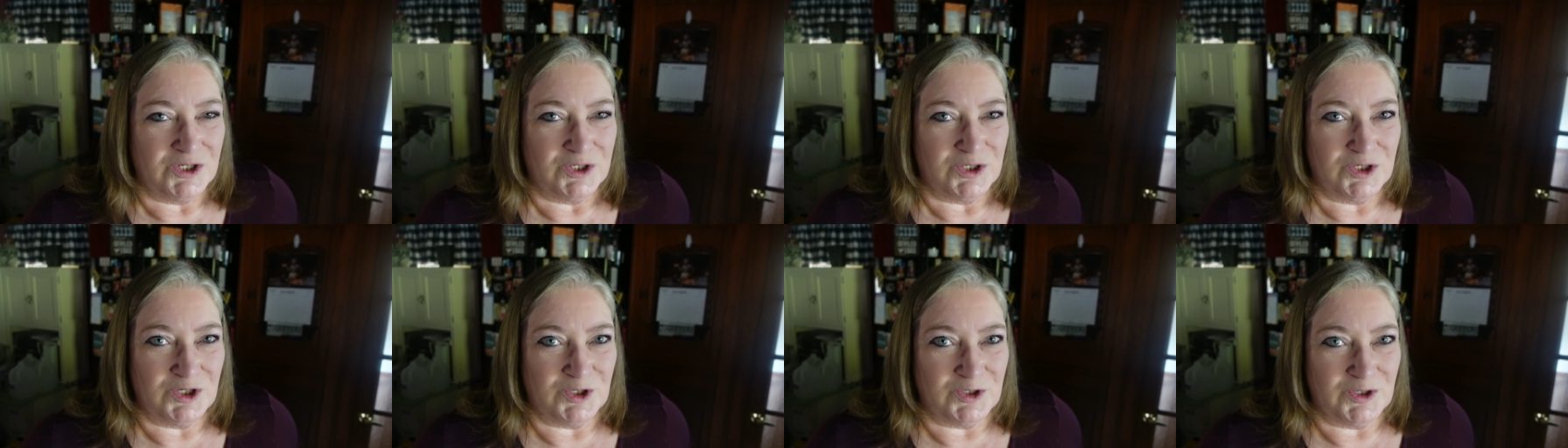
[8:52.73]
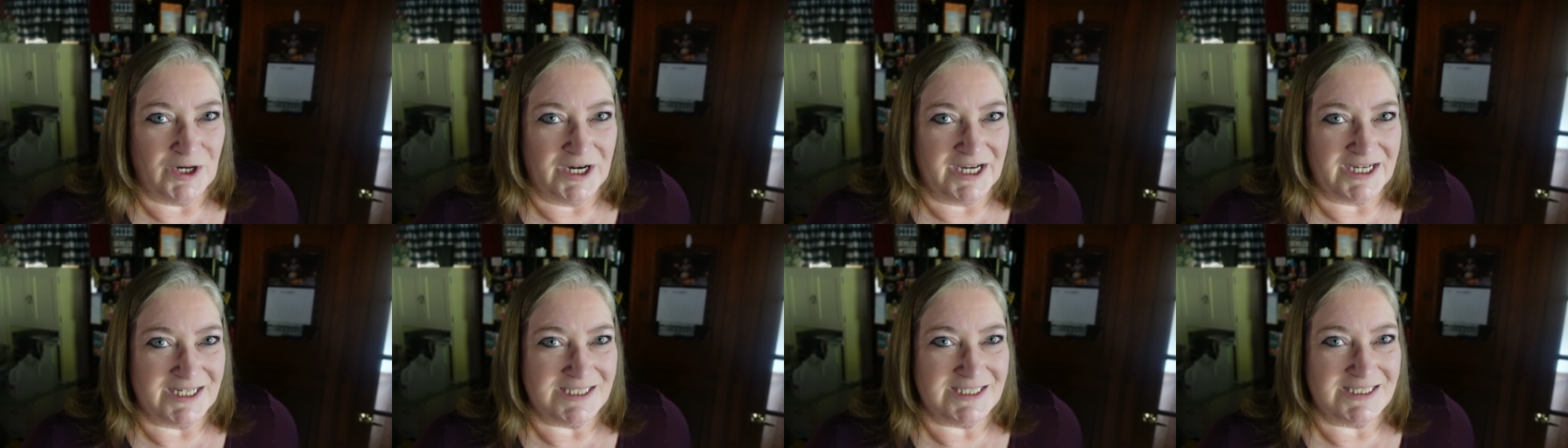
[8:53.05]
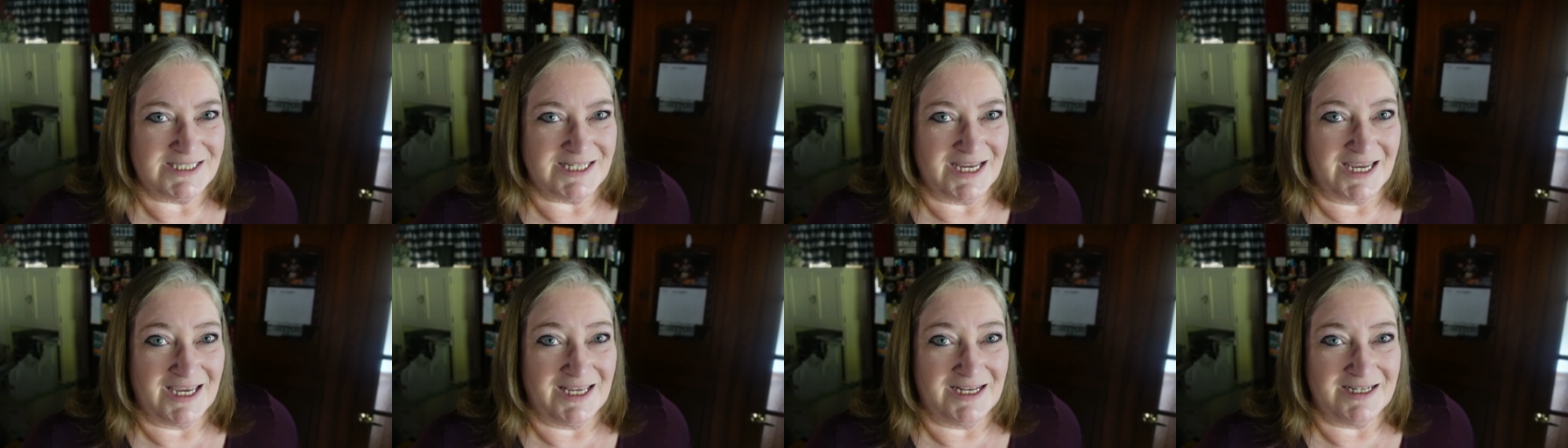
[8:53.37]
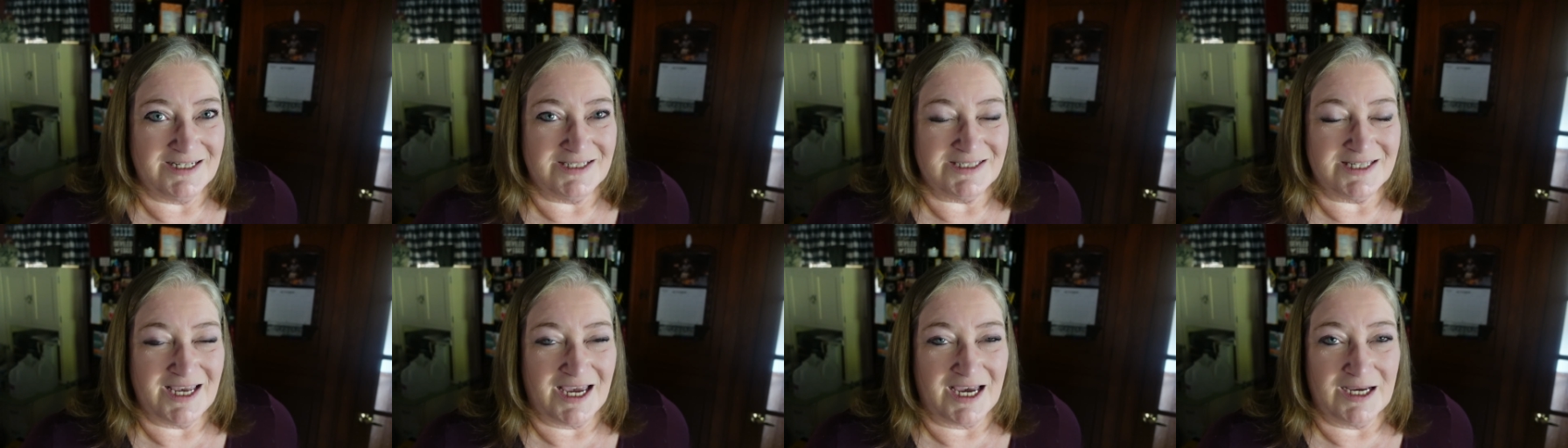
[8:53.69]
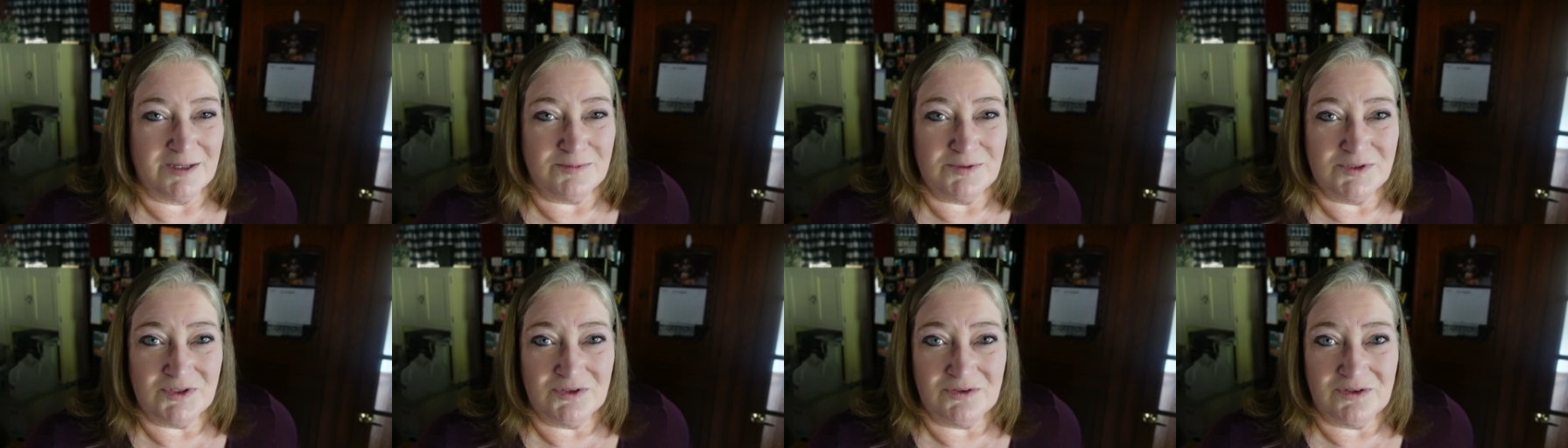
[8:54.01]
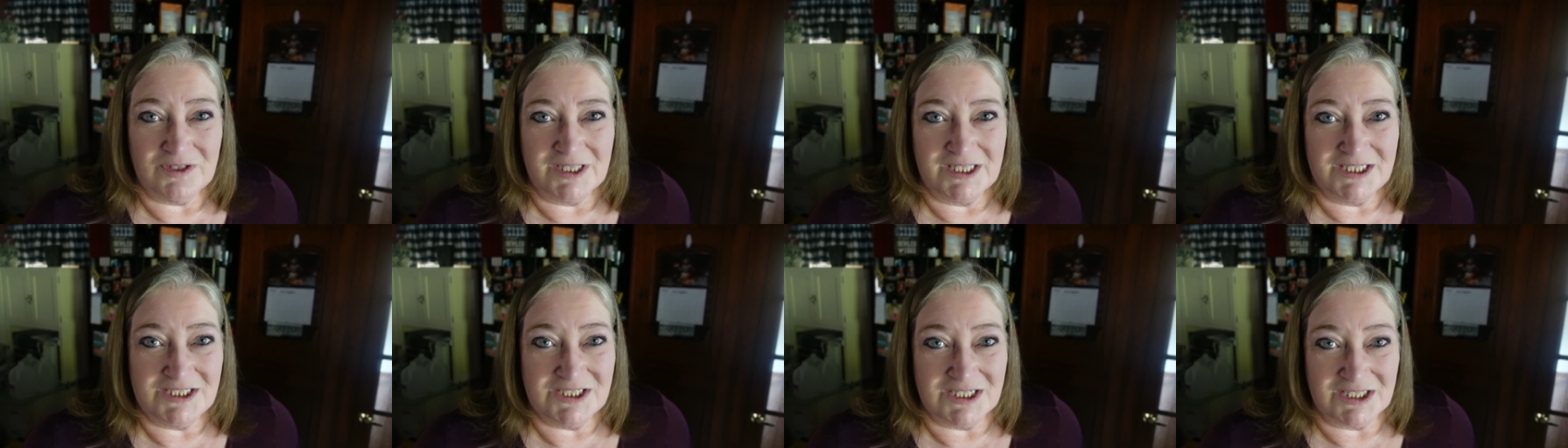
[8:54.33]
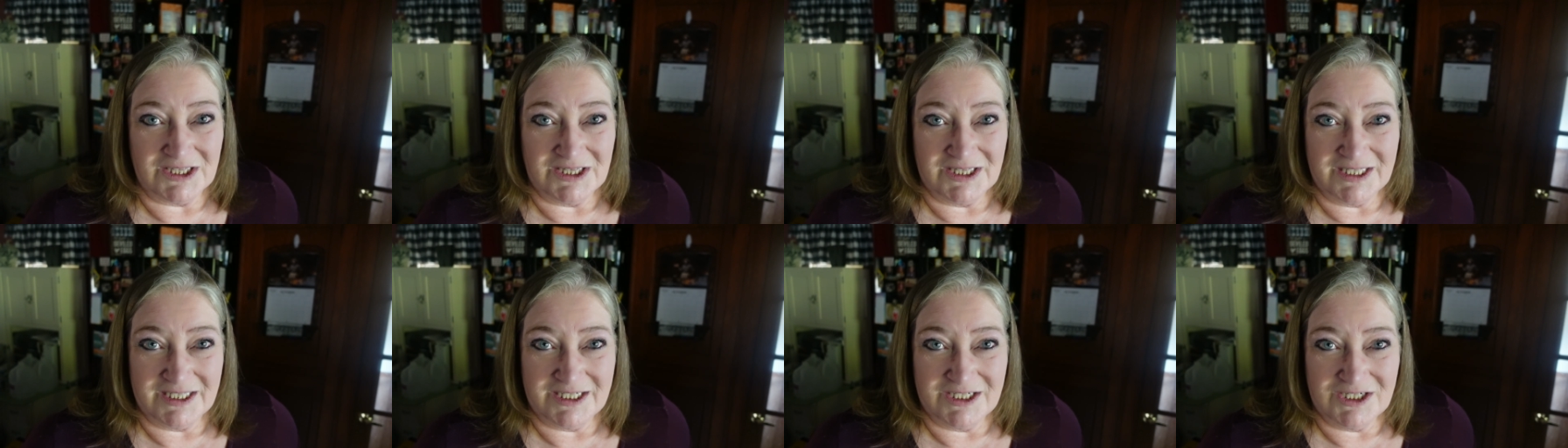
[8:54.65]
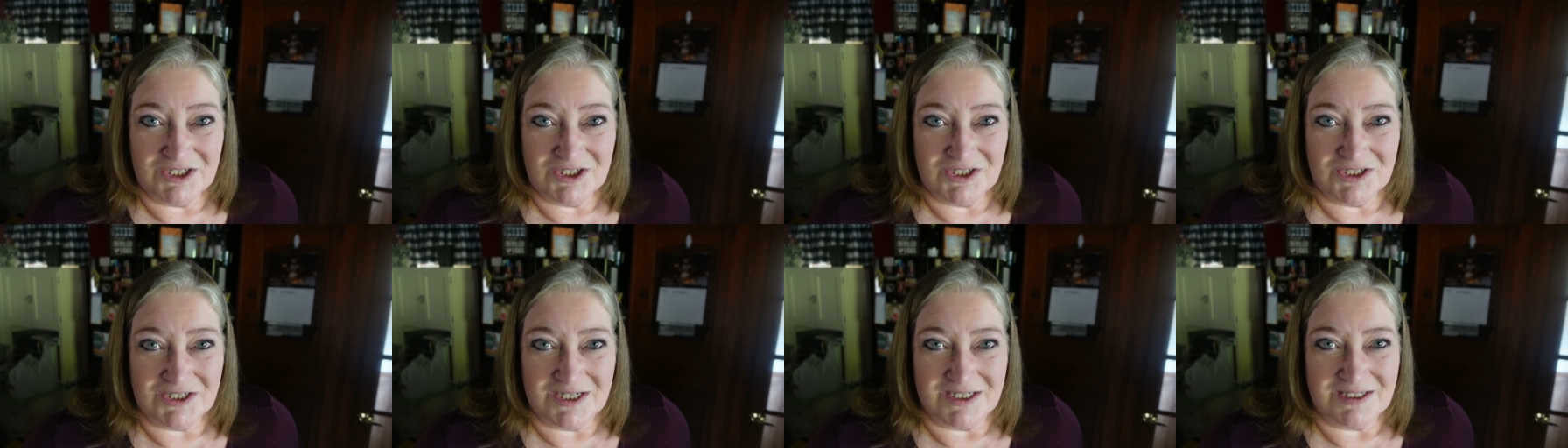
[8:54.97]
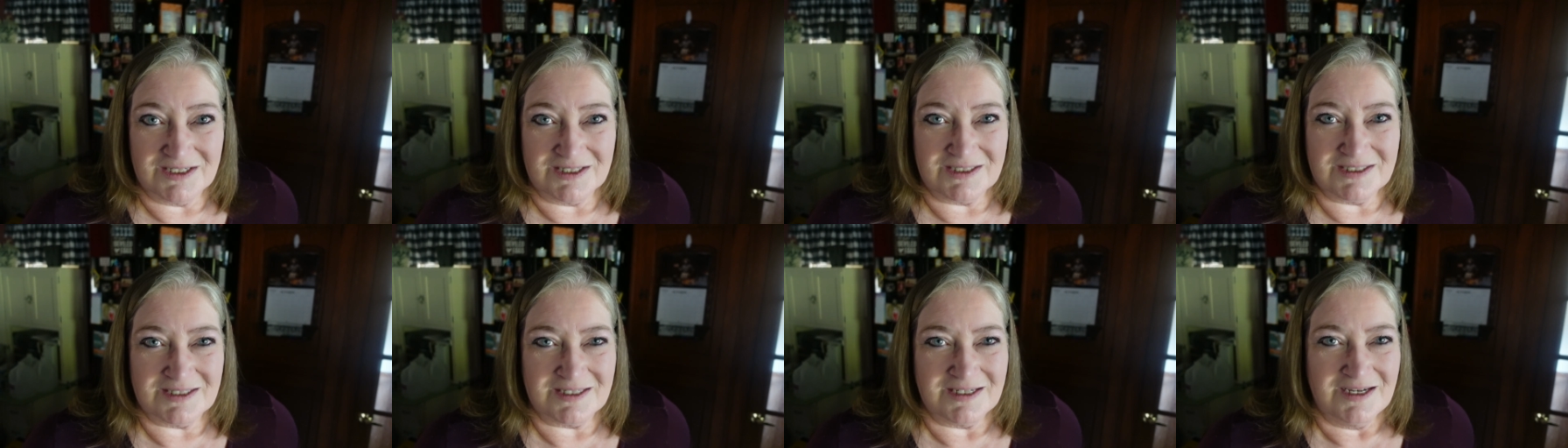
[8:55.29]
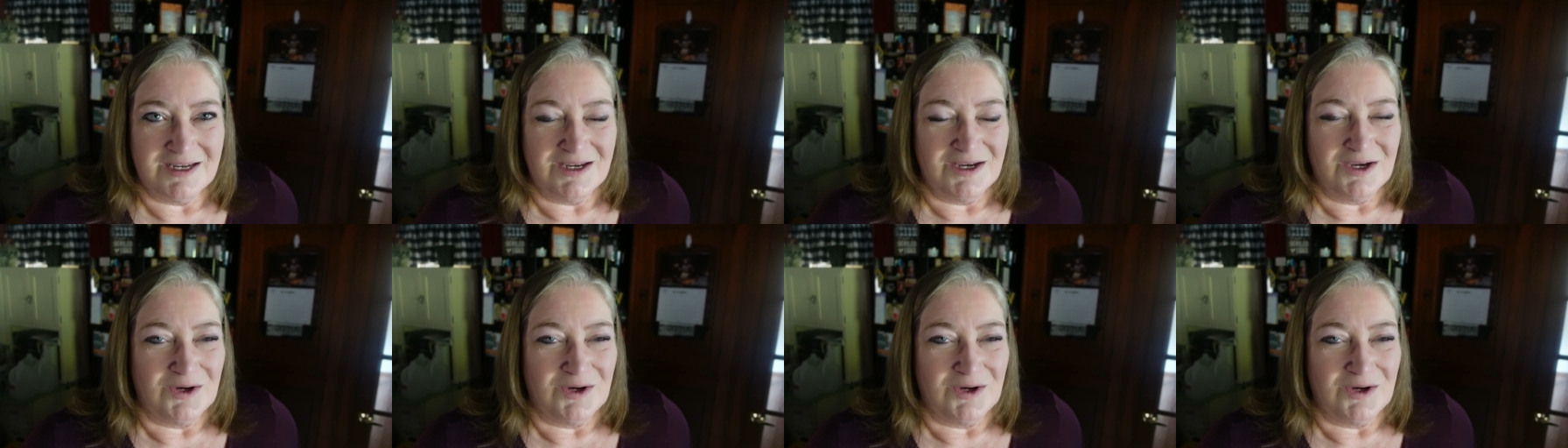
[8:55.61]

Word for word: crust and is absolutely delicious